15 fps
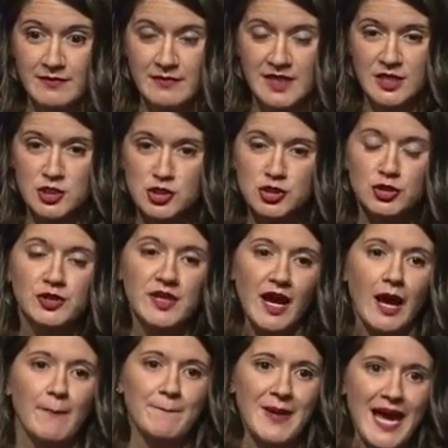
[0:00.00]
It should
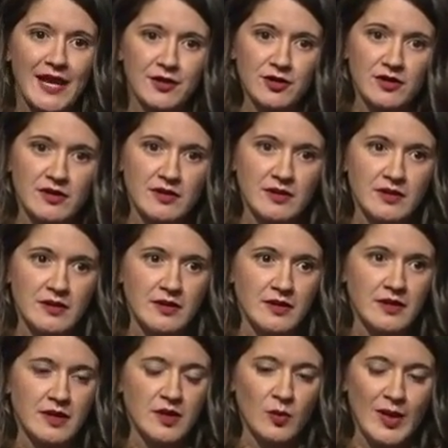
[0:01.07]
not matter.
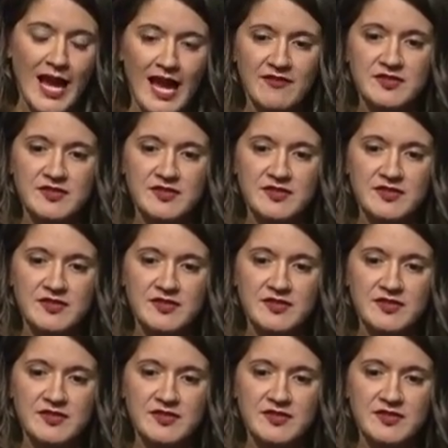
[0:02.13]
We have